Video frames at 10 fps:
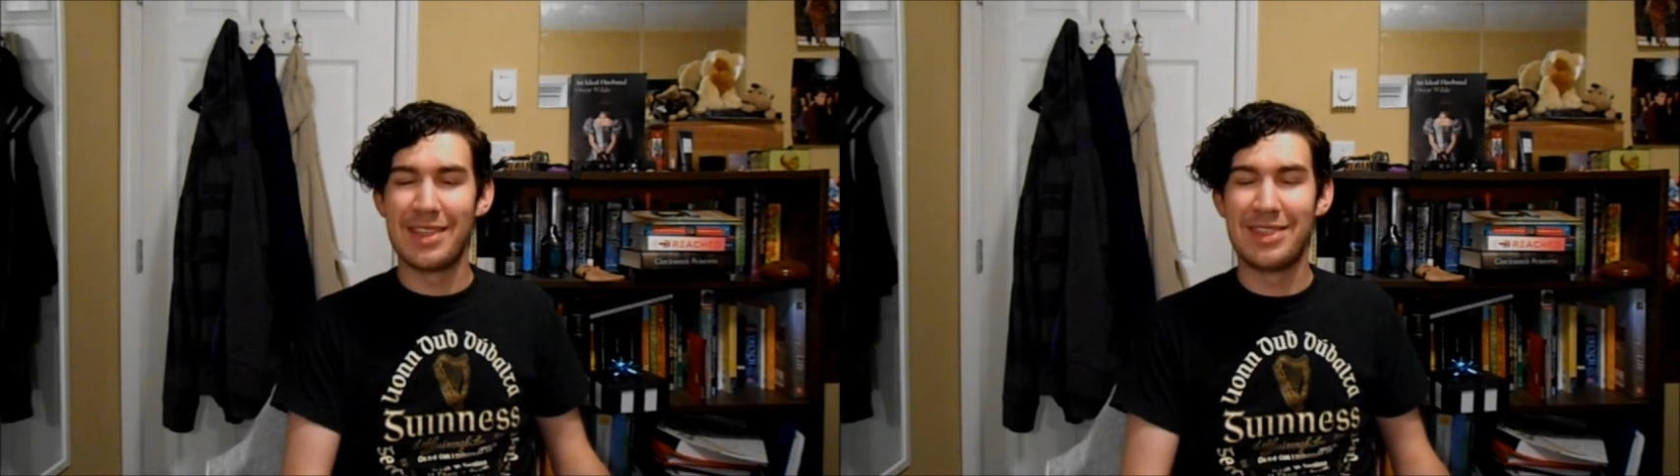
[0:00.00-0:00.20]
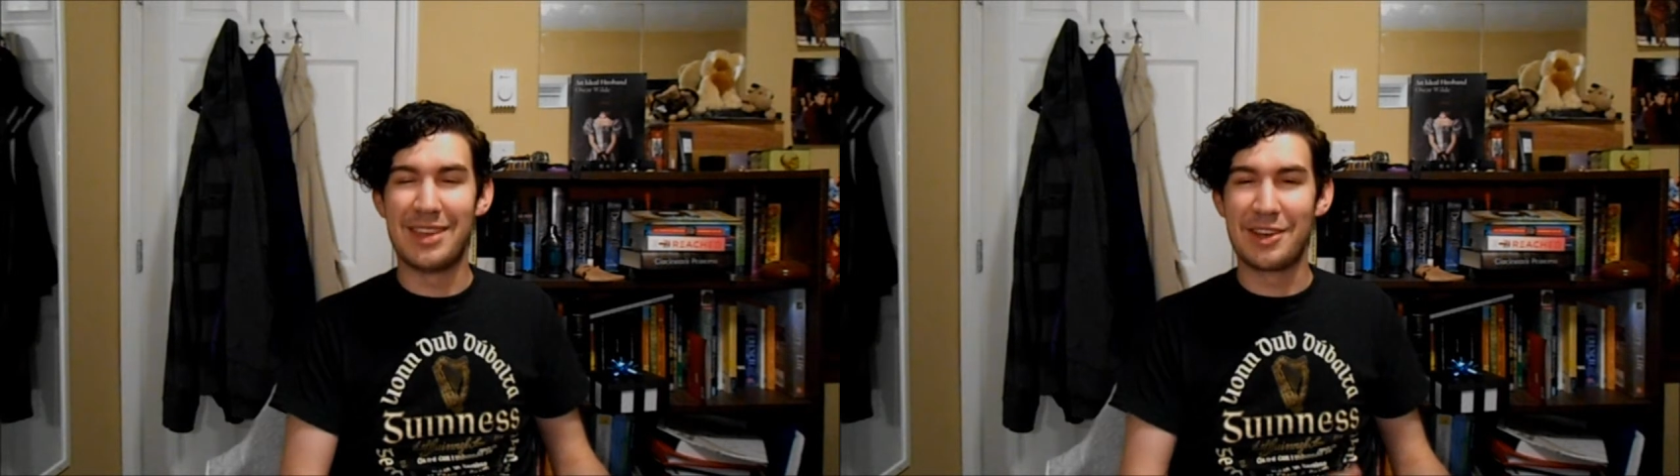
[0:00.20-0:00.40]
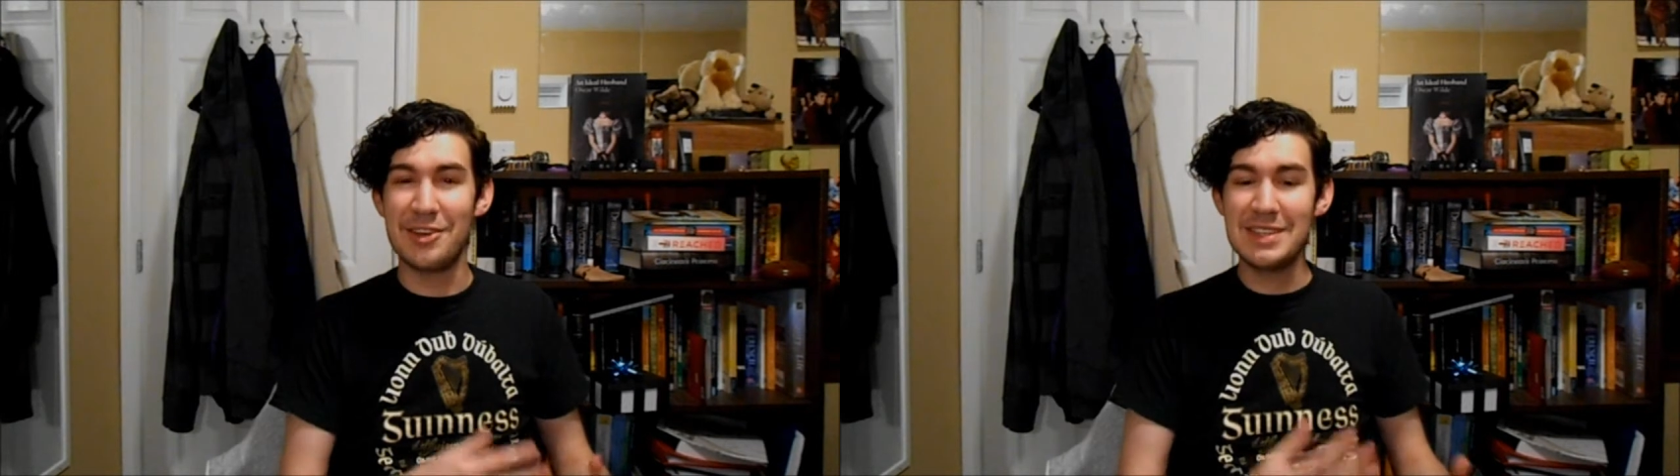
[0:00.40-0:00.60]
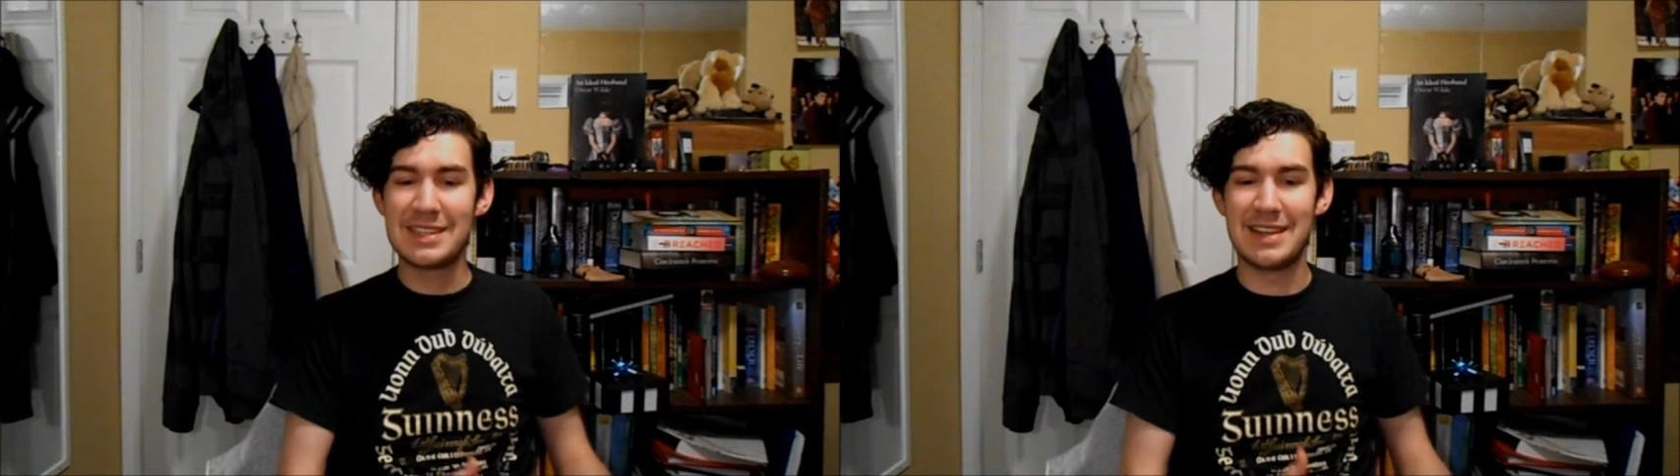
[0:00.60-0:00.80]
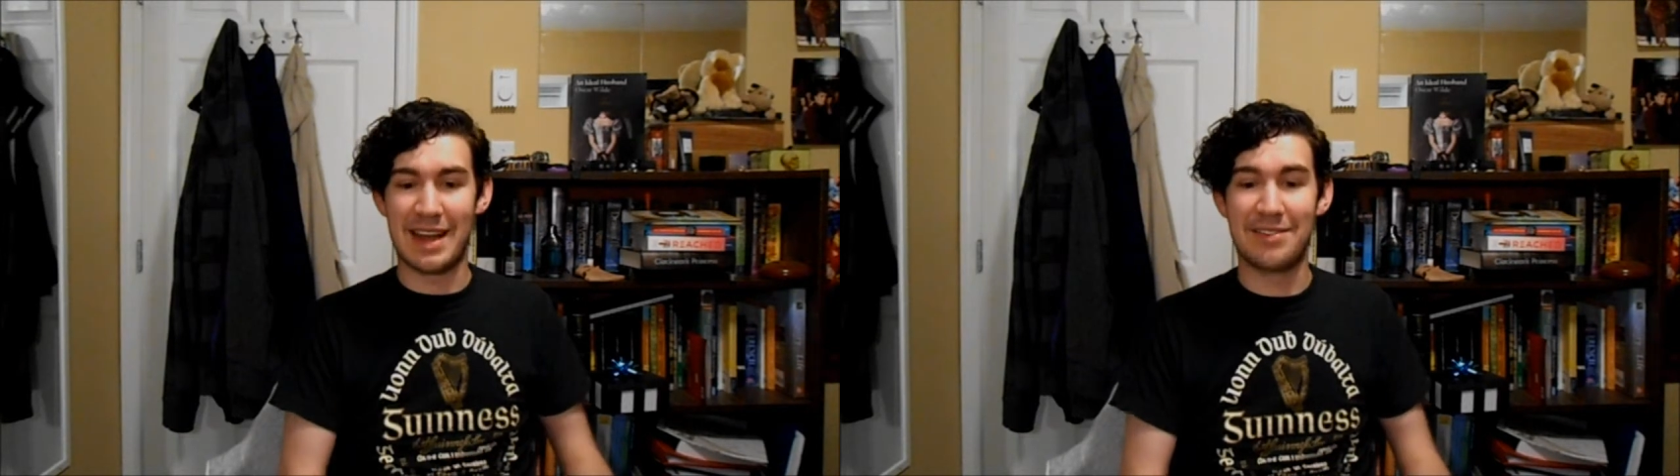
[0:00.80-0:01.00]
The good
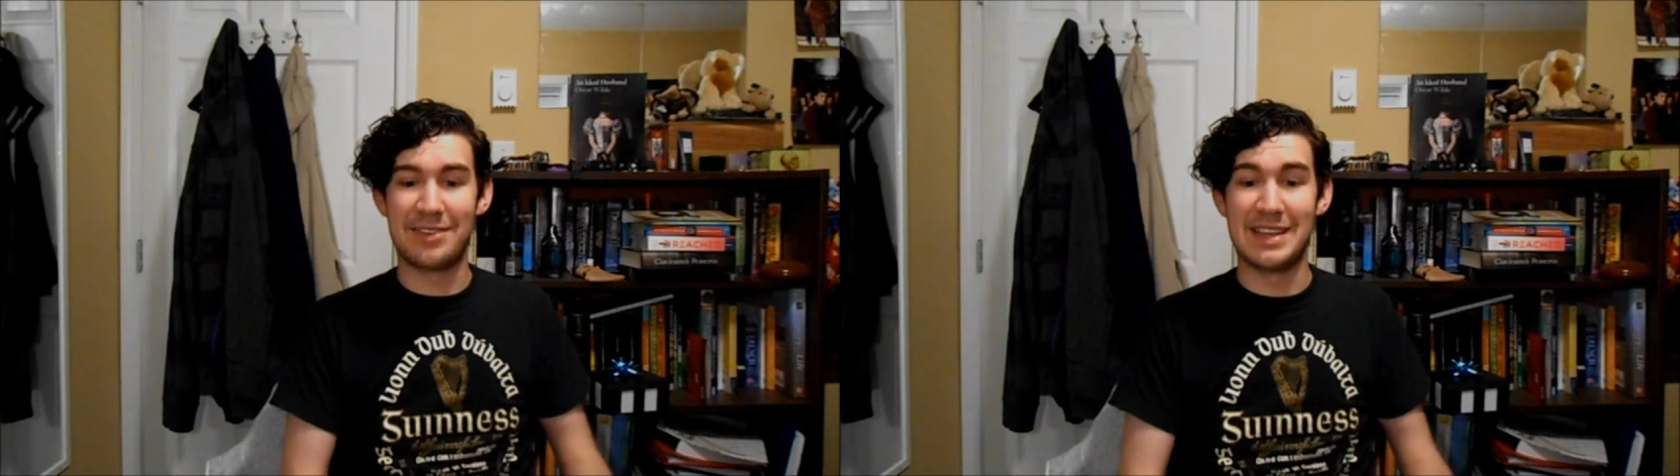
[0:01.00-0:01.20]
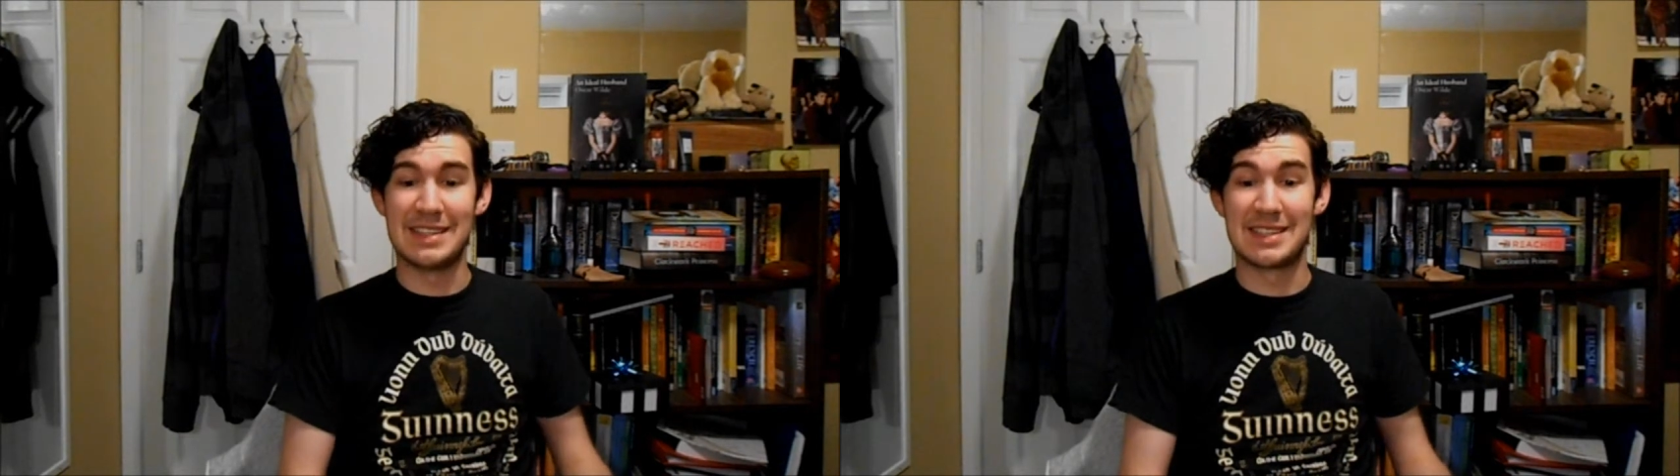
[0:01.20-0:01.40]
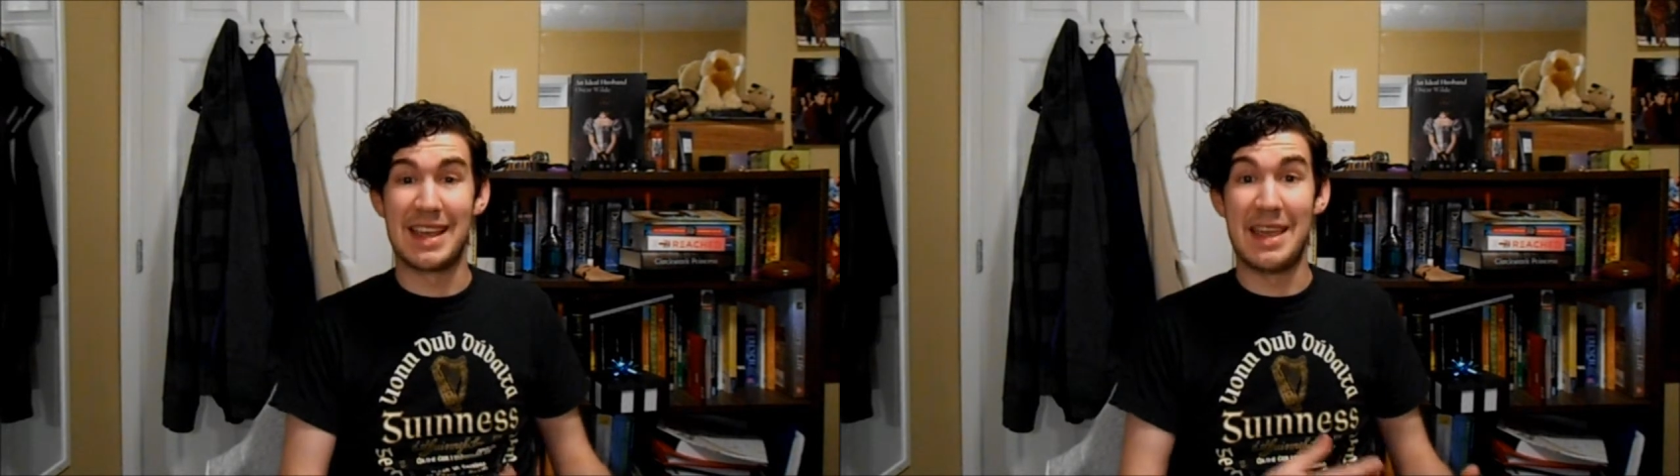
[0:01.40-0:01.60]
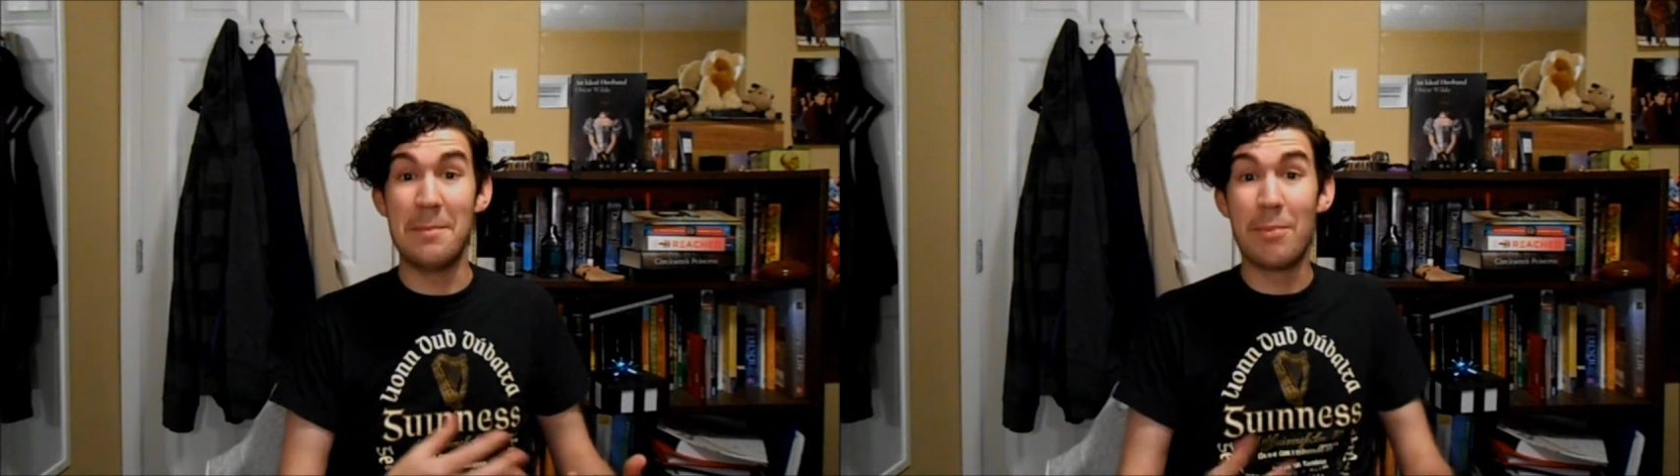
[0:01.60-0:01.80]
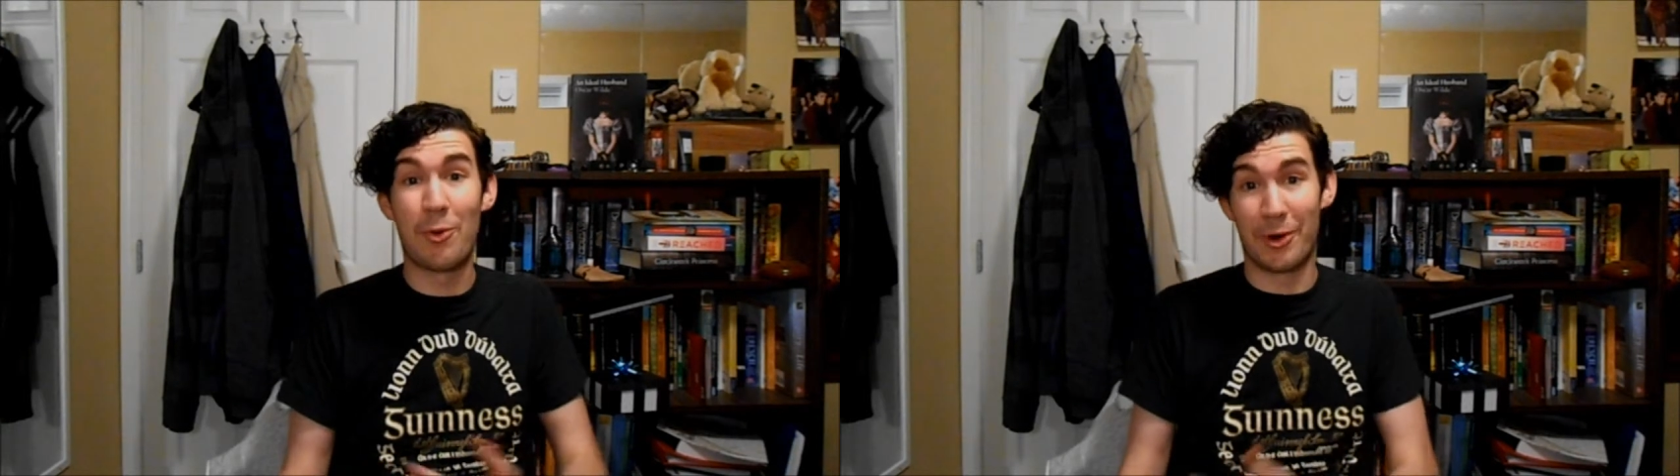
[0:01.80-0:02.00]
stuff is
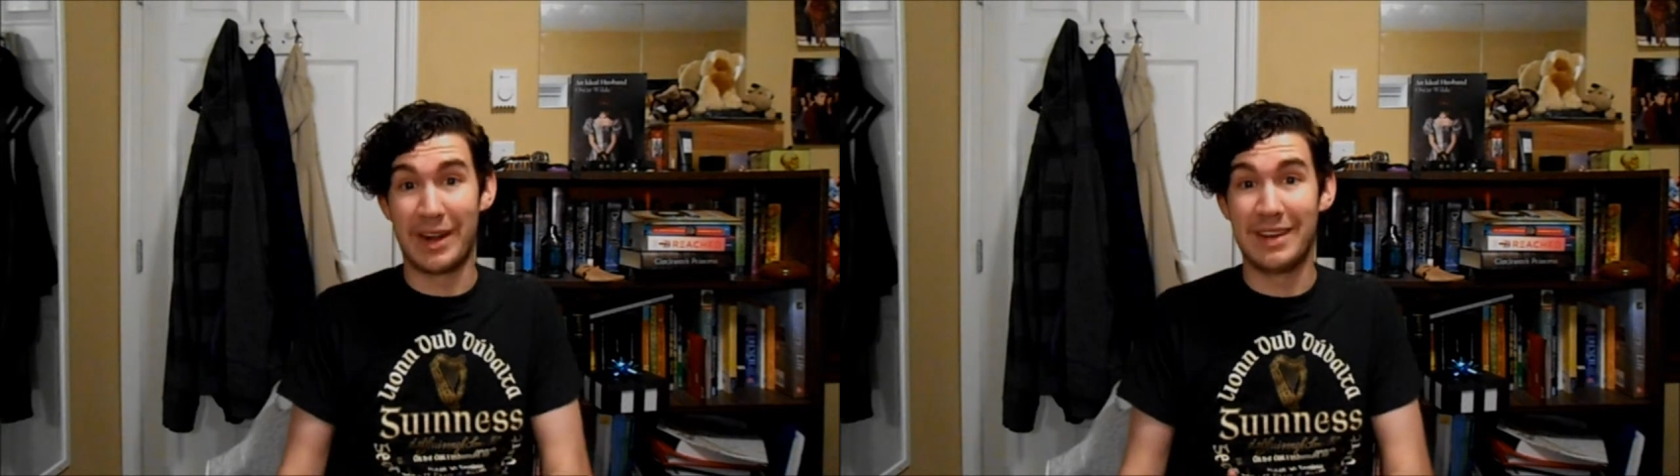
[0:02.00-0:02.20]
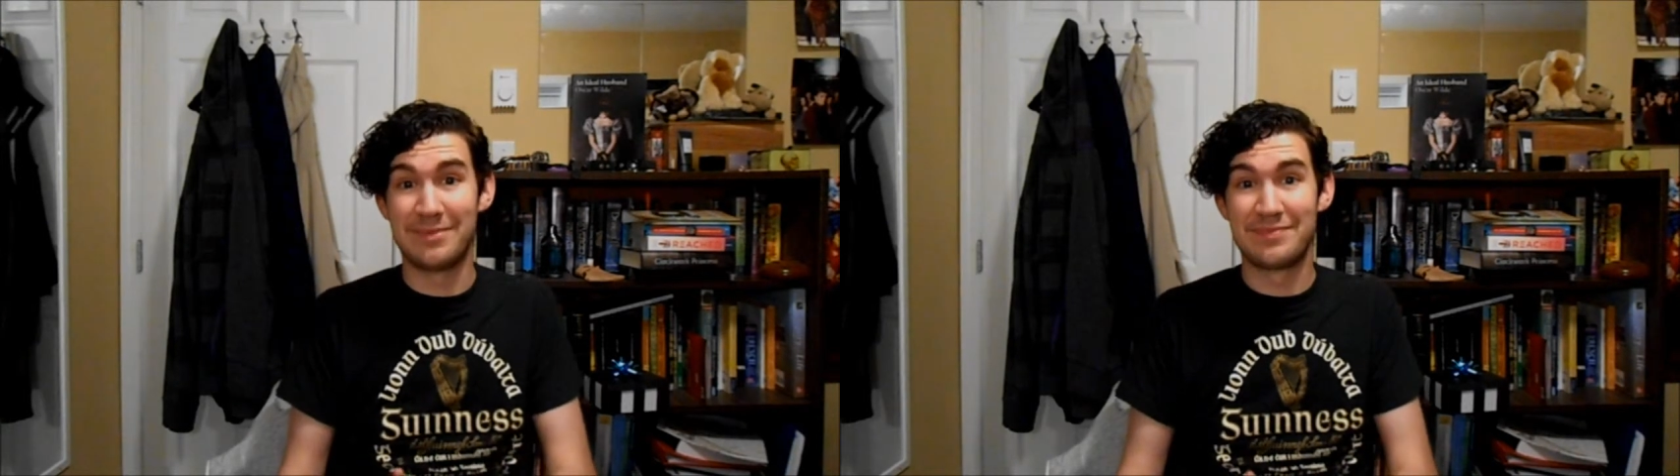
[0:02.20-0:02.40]
imported.